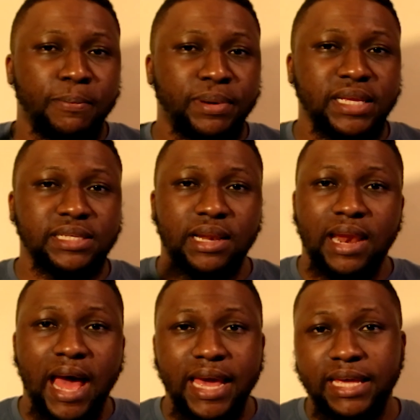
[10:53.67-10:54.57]
Please
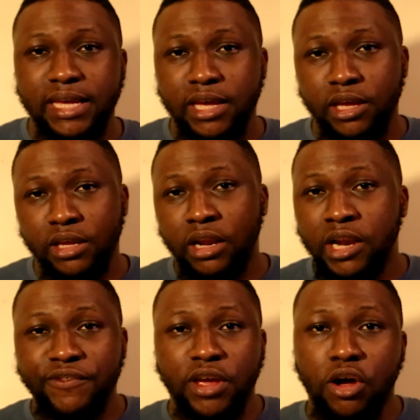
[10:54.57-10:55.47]
like,
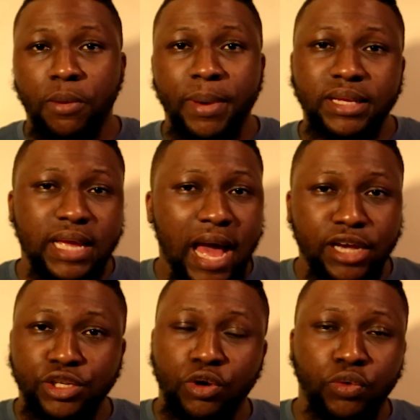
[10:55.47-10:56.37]
leave a comment,
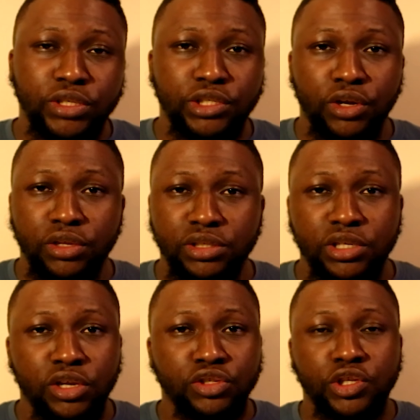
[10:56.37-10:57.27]
ask your questions,
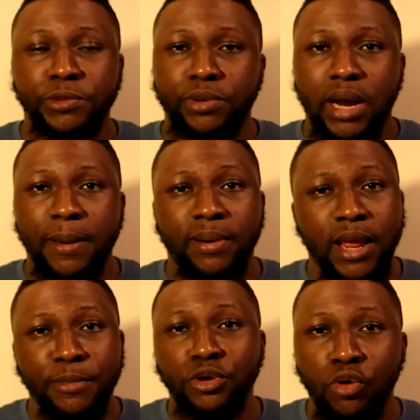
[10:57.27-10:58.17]
subscribe,
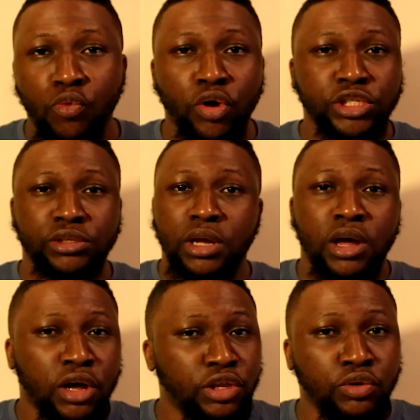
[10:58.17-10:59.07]
let me know what
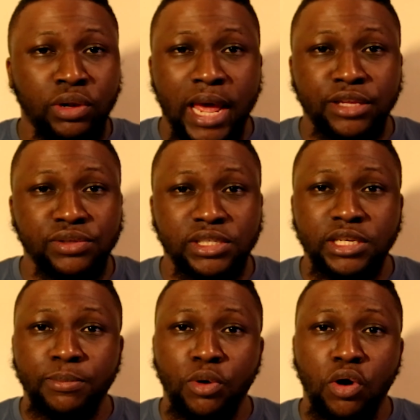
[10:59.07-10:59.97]
you'd like to see
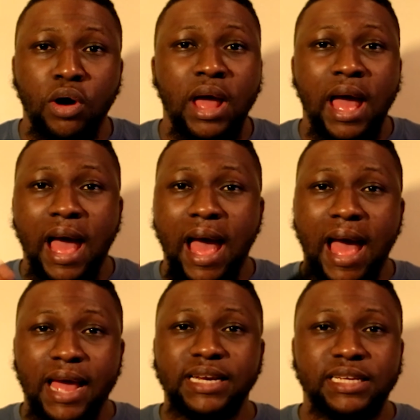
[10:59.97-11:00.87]
more,
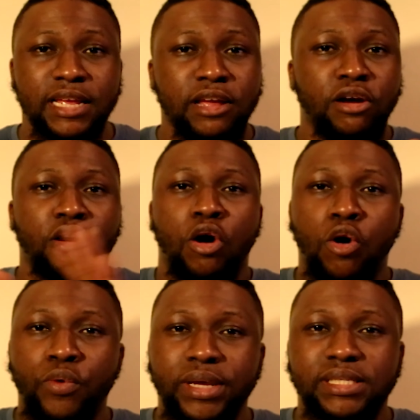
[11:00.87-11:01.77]
and
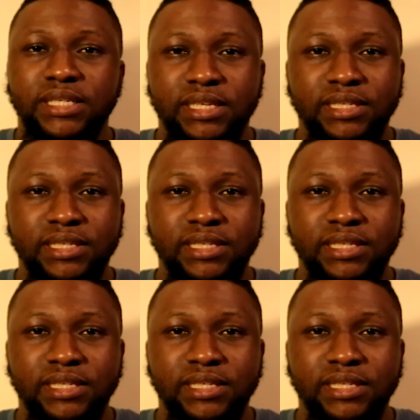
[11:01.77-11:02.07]
always